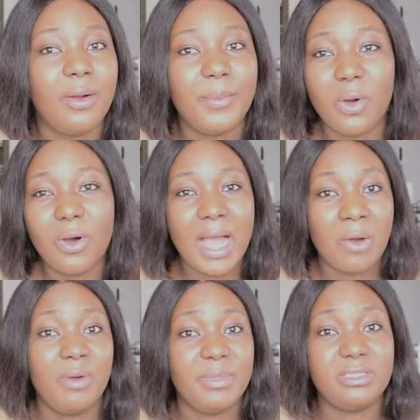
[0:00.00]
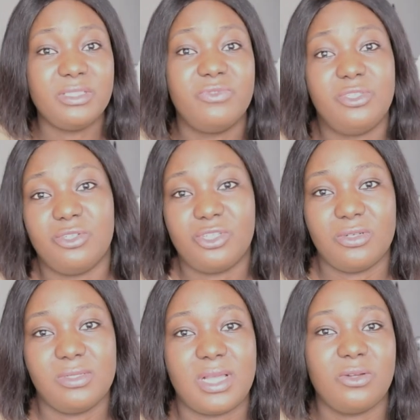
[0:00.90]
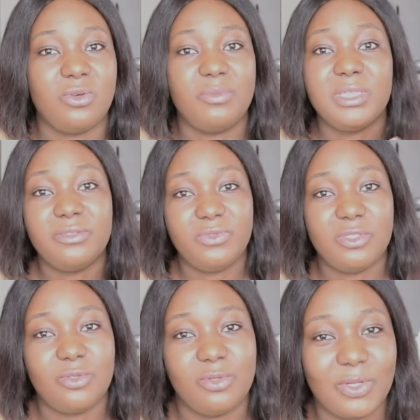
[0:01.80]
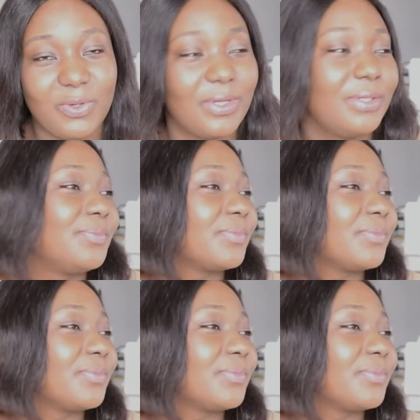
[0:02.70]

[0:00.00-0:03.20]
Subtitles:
but I won't make this video short. I don't want to make the video long.